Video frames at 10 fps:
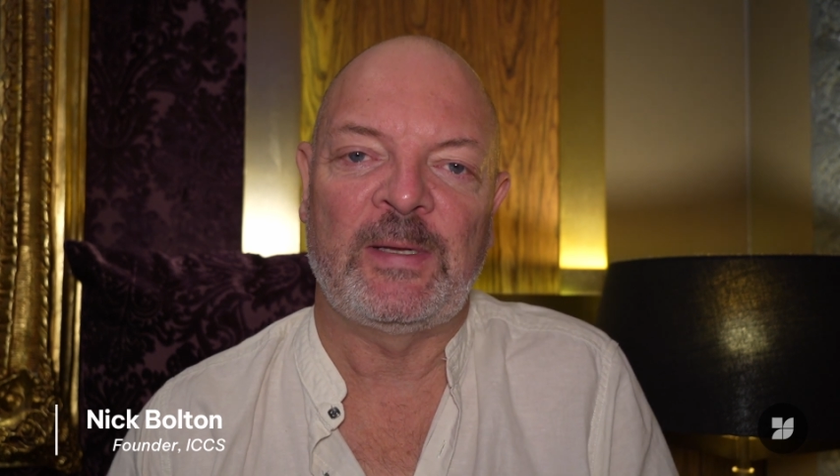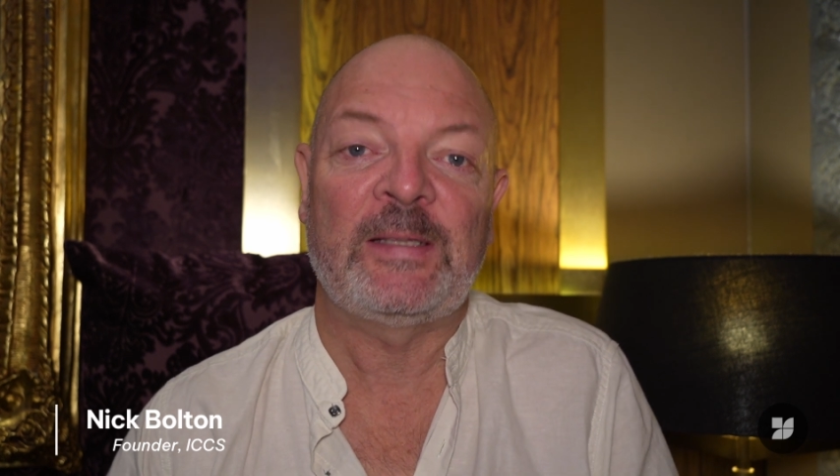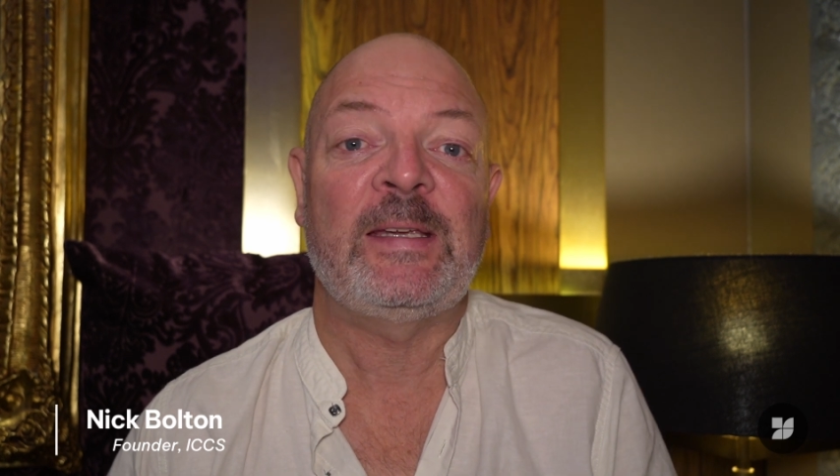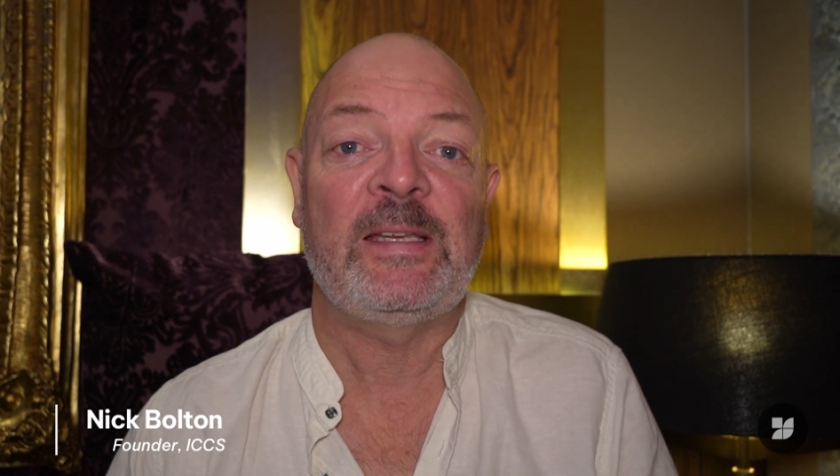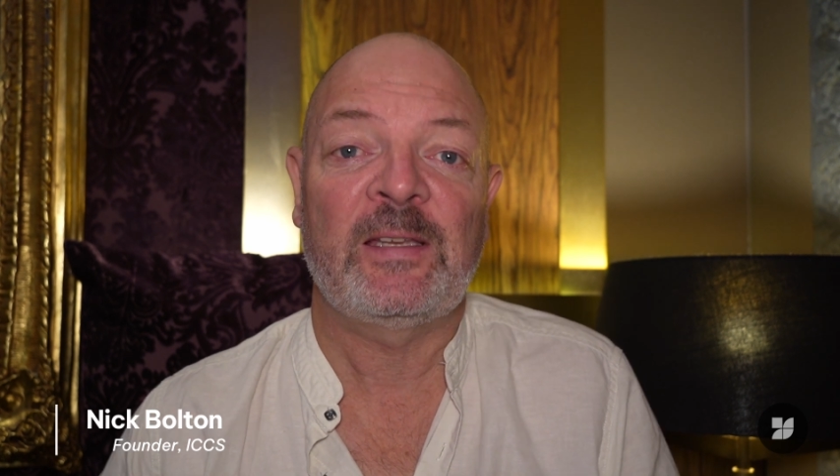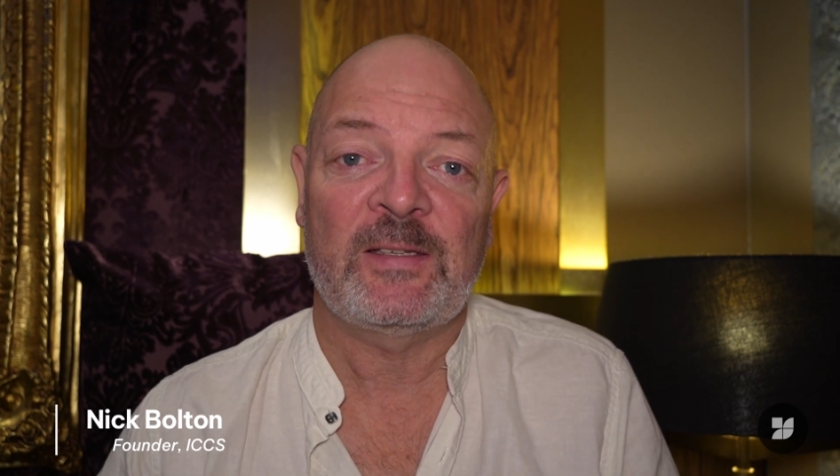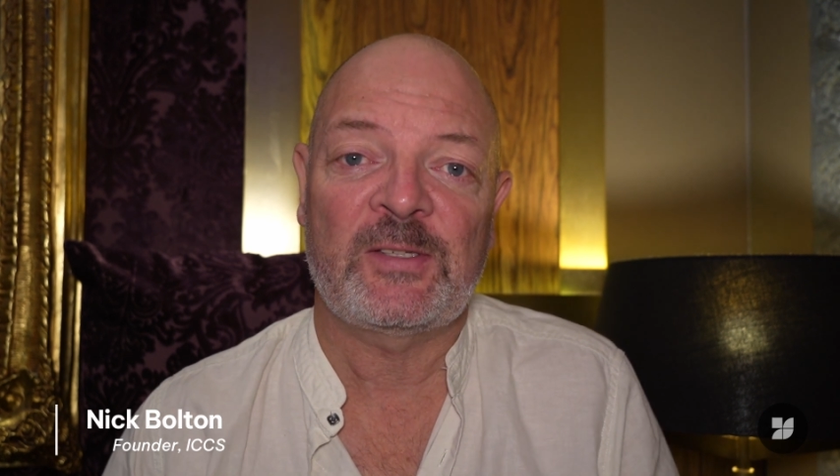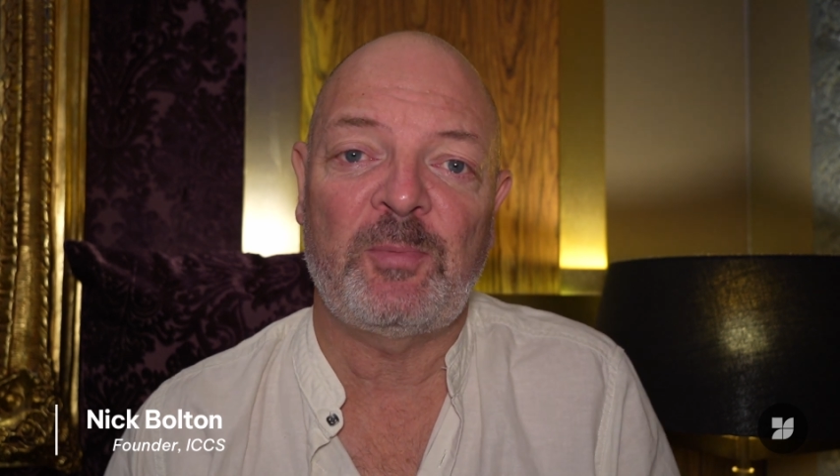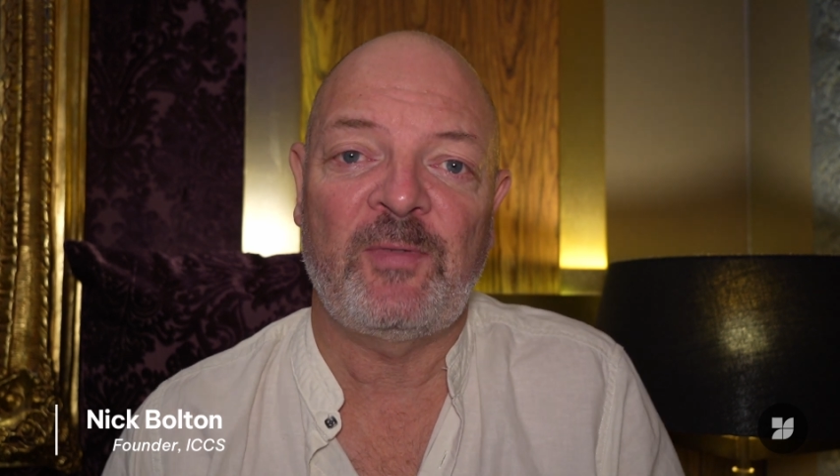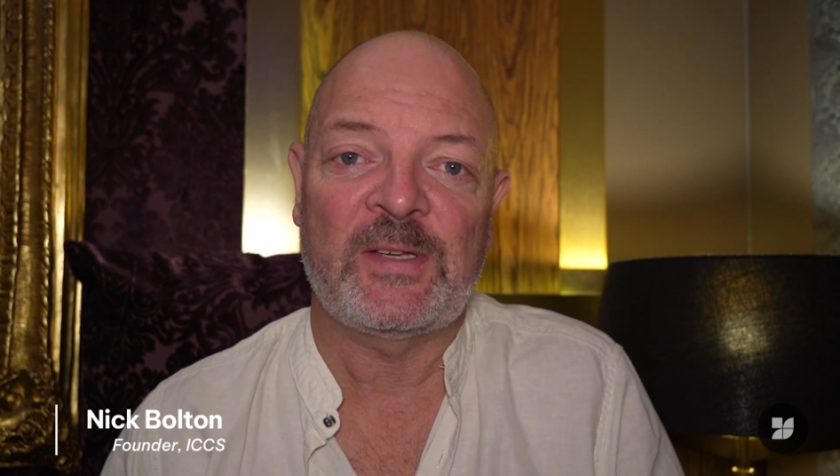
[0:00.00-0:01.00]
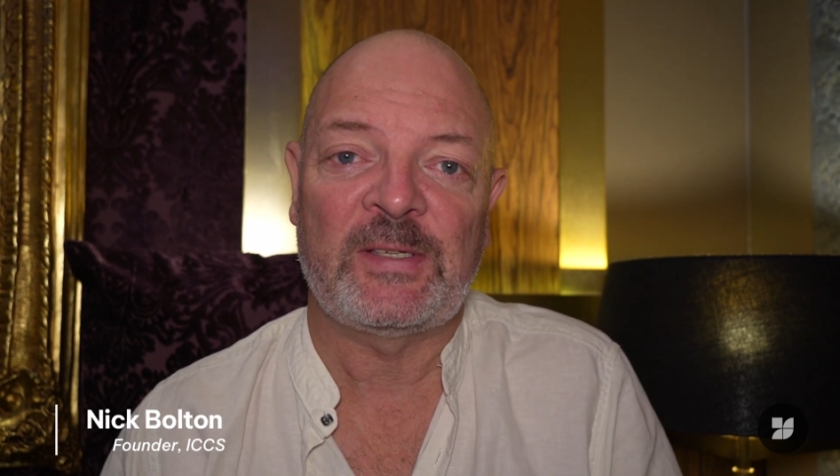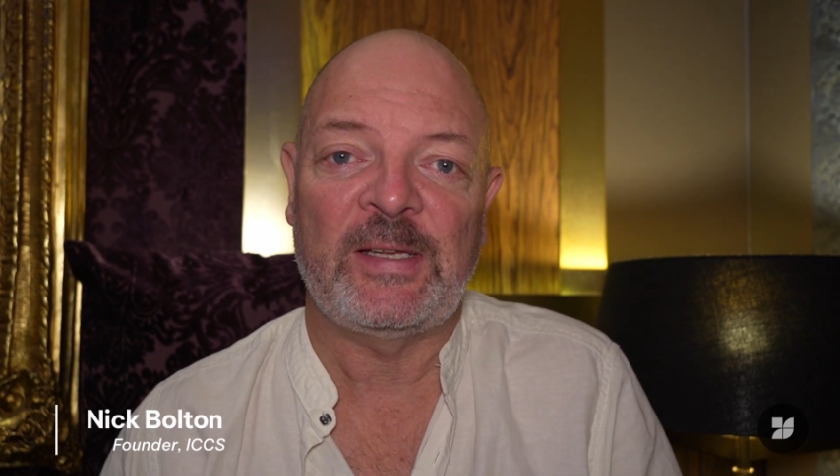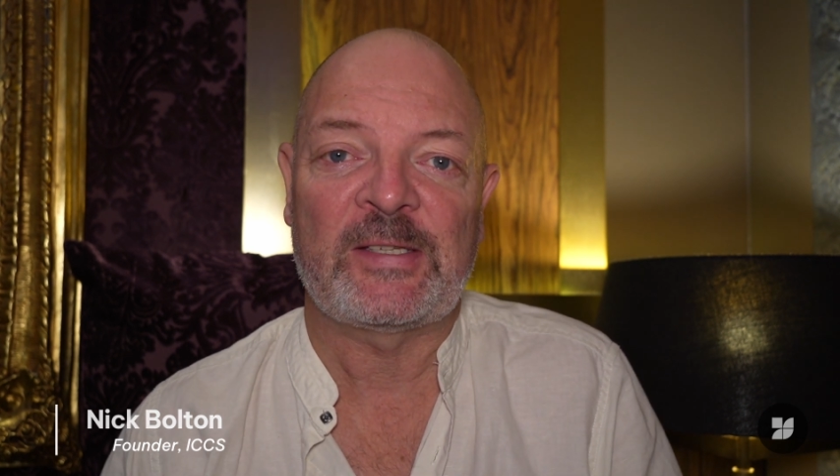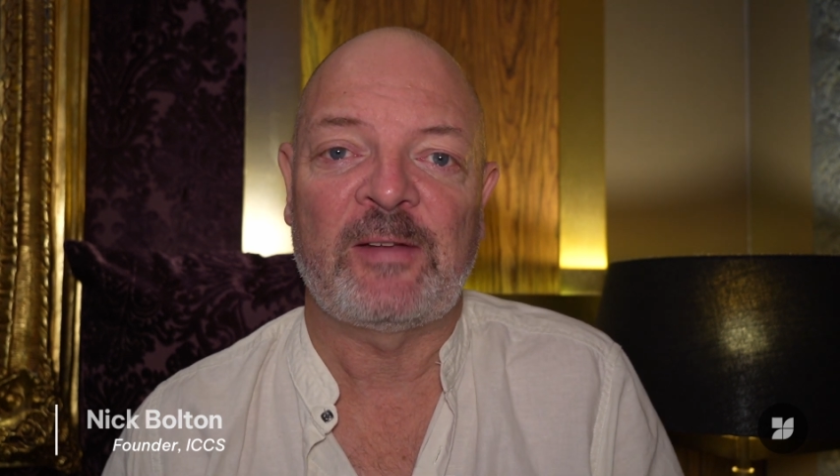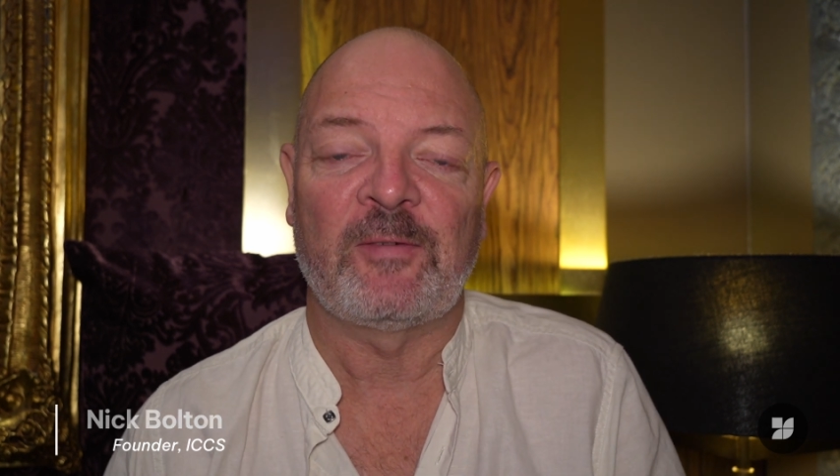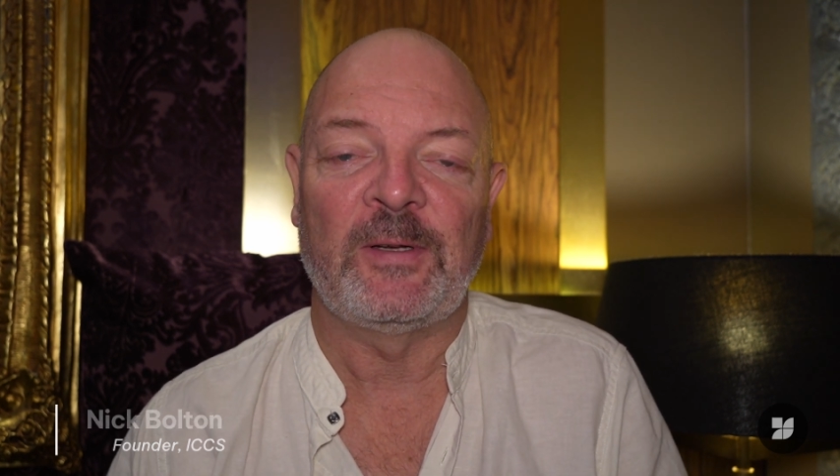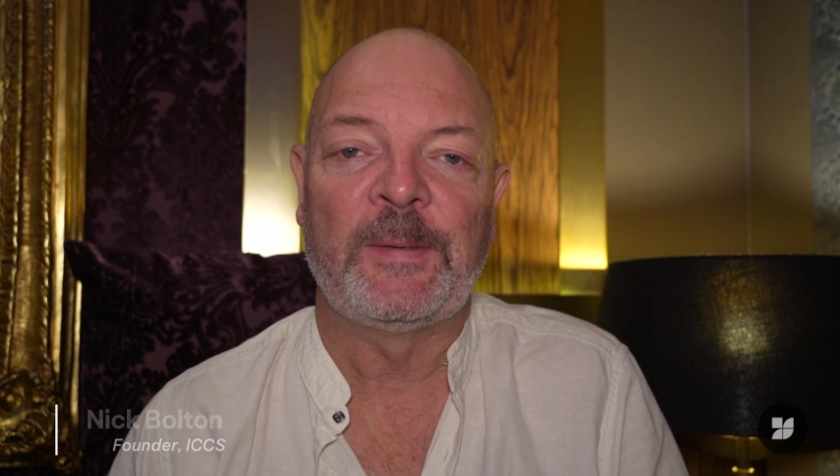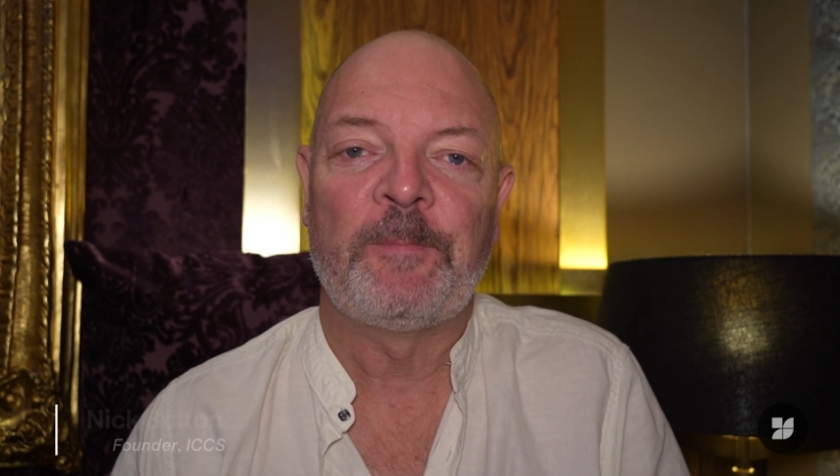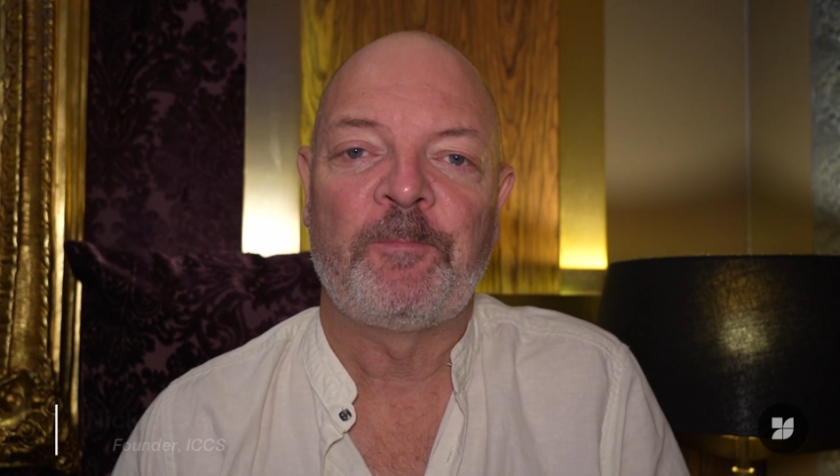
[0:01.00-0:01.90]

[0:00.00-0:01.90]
indeed, supervision in general.